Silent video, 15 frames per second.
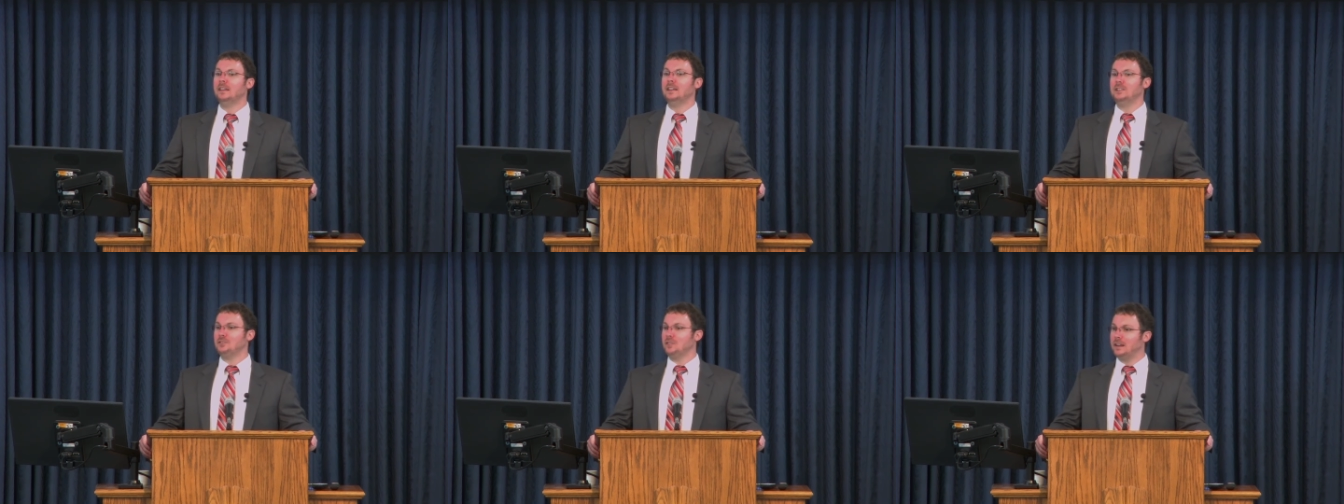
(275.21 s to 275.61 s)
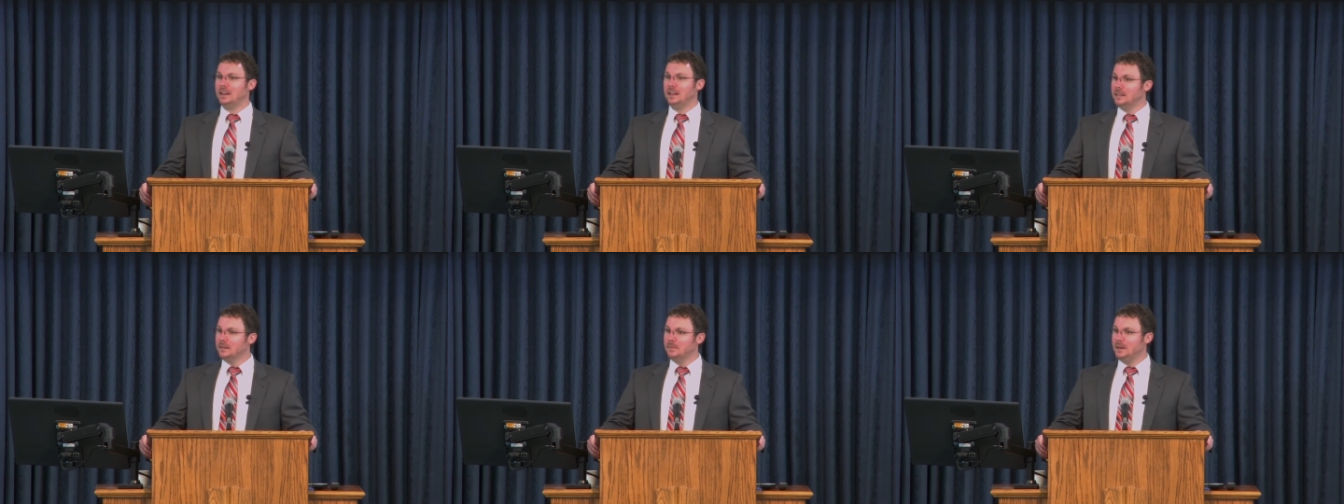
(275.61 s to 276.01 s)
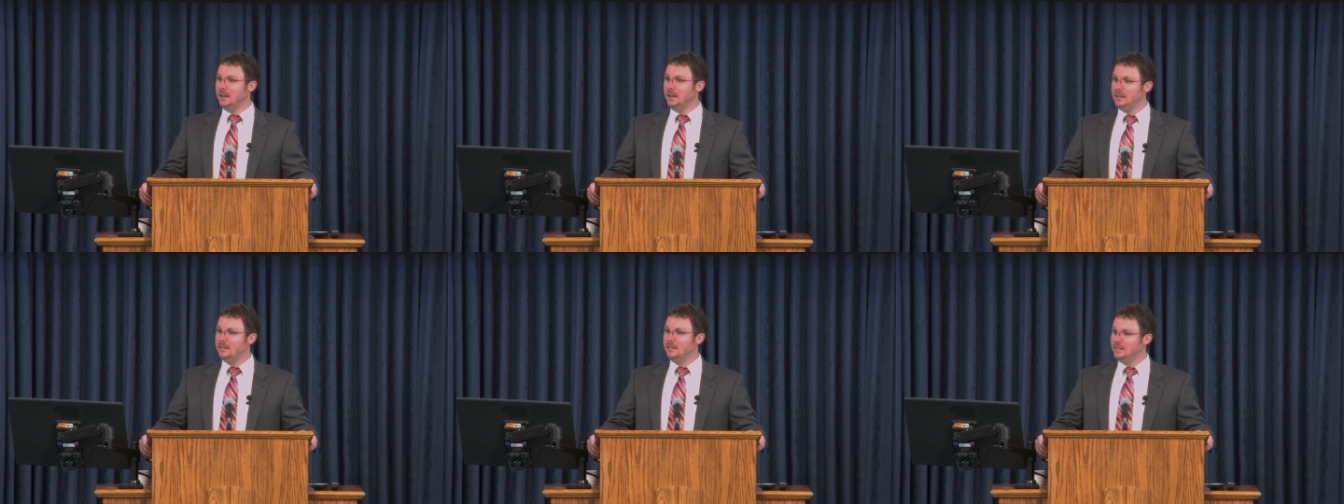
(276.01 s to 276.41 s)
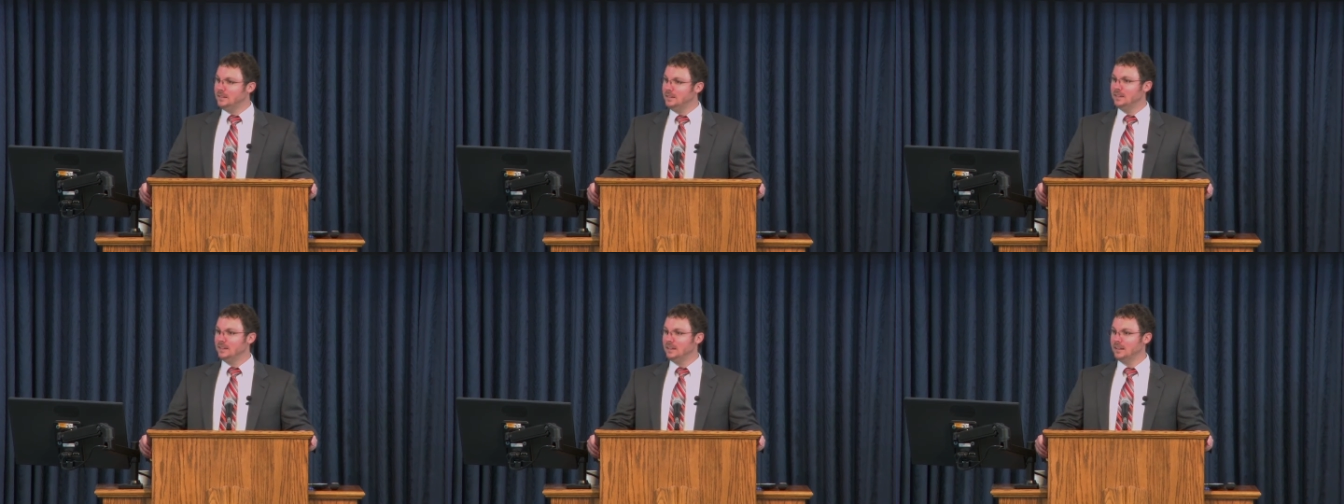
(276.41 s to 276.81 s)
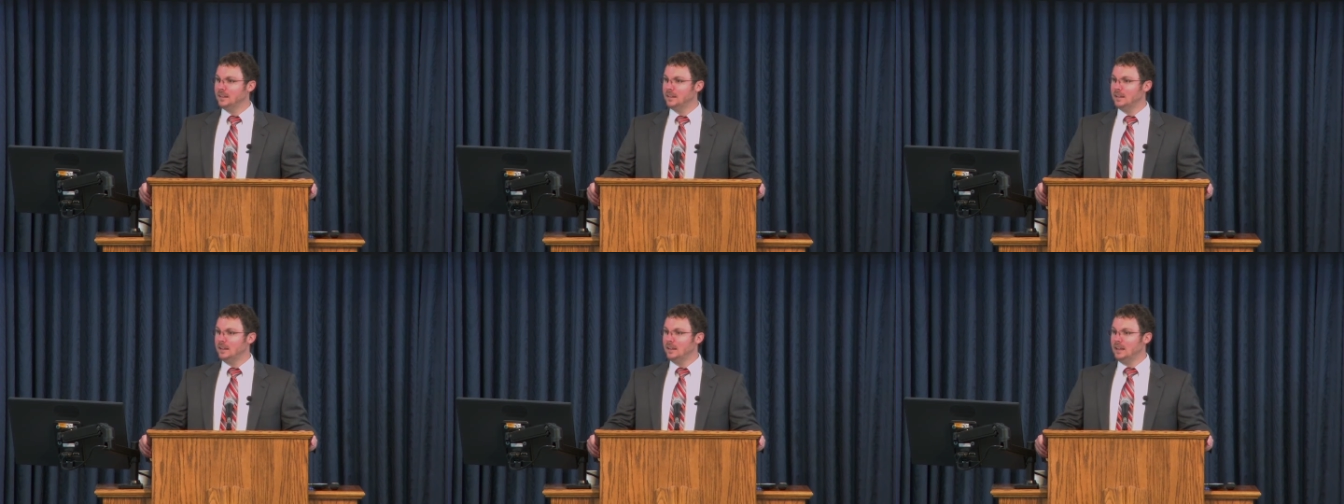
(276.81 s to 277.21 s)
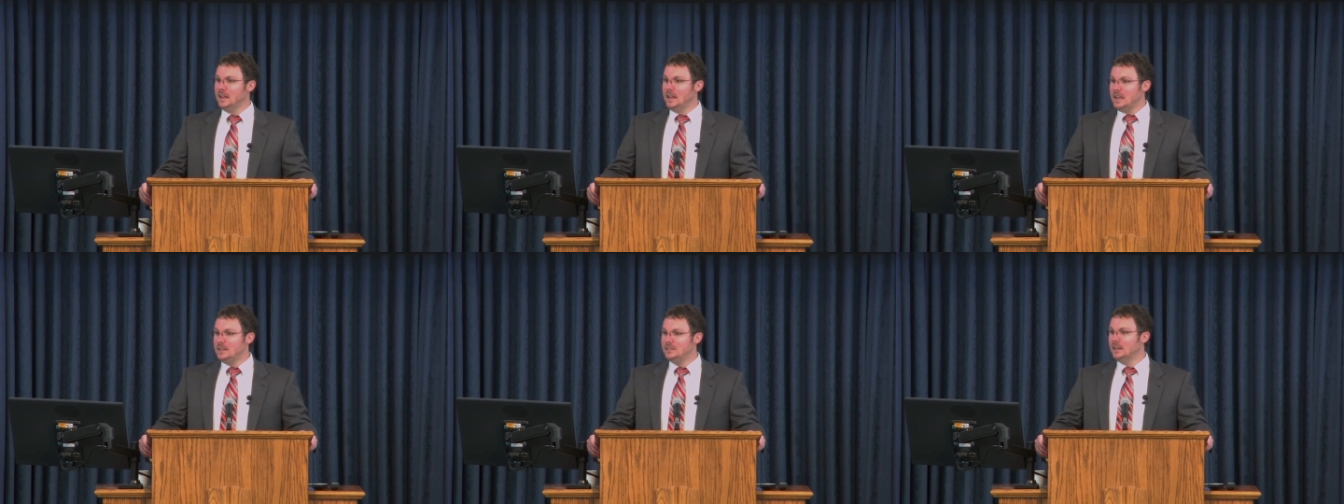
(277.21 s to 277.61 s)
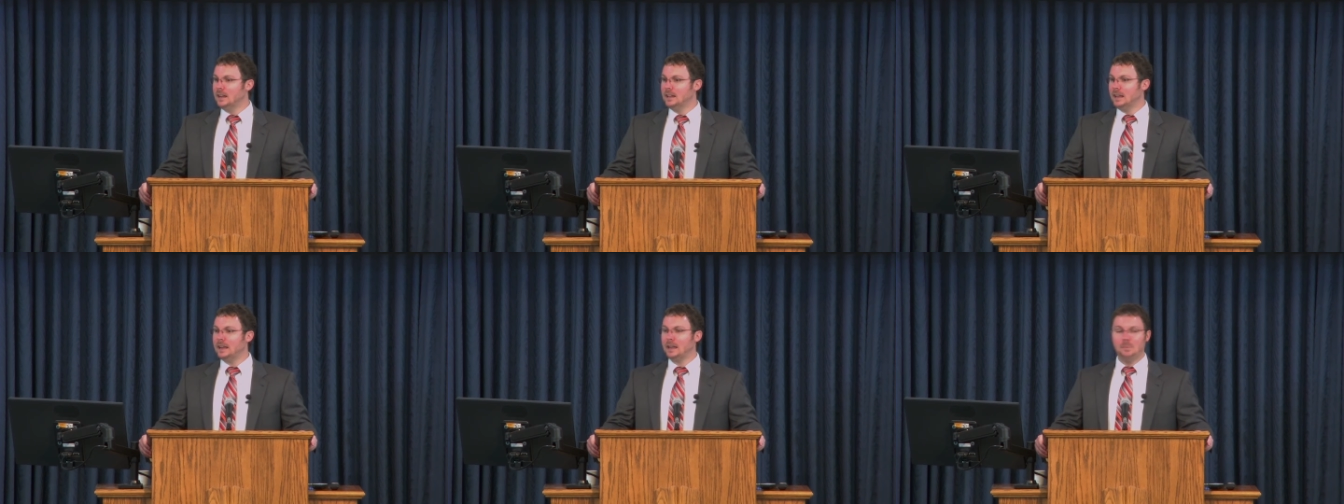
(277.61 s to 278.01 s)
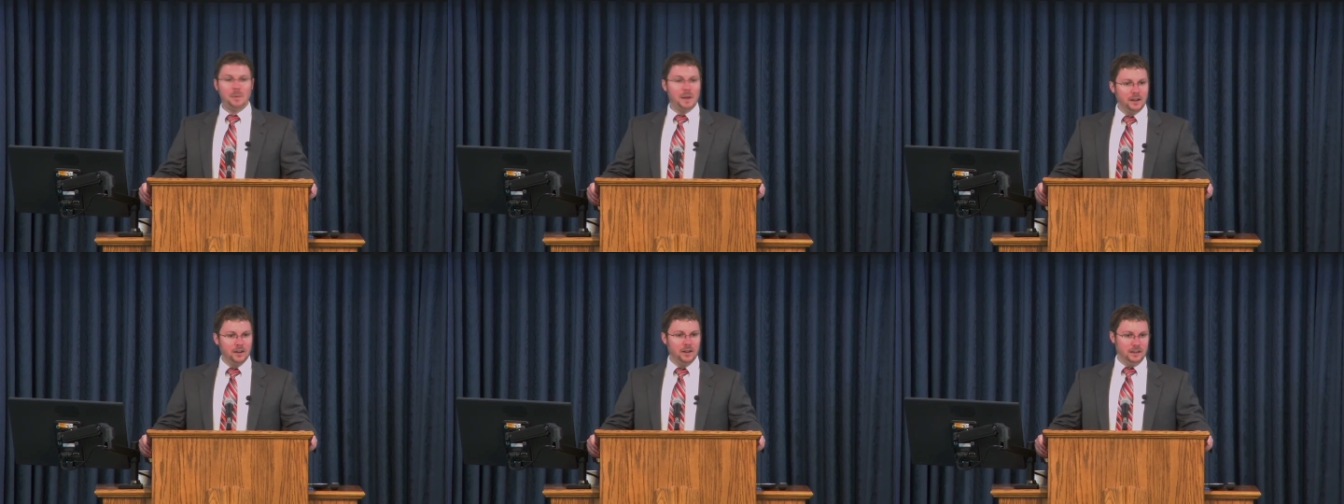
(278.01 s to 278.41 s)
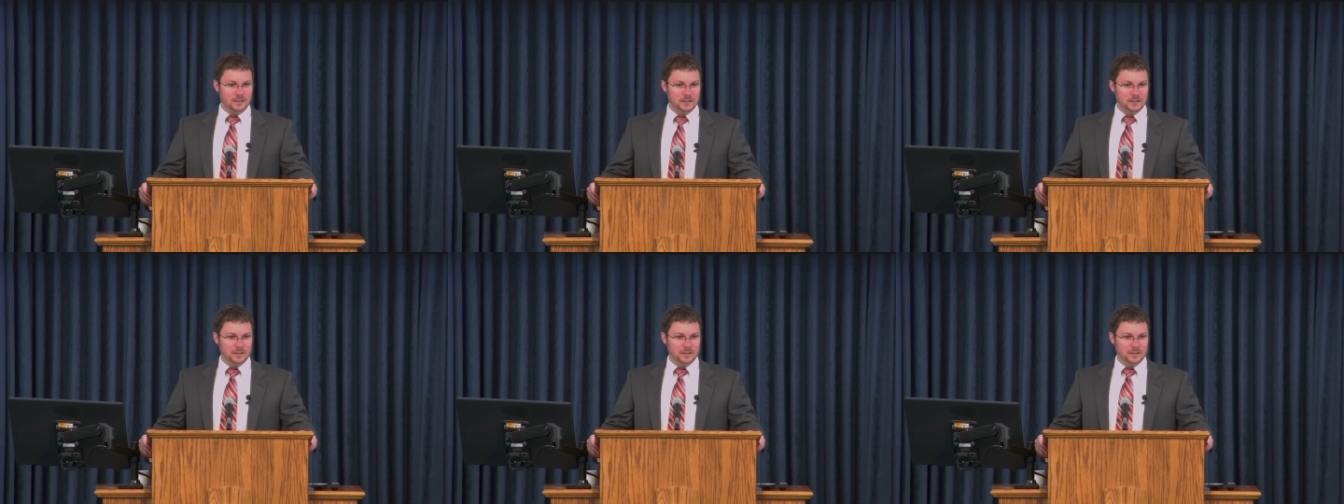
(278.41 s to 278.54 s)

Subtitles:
drinking lemonade. He's not like a parent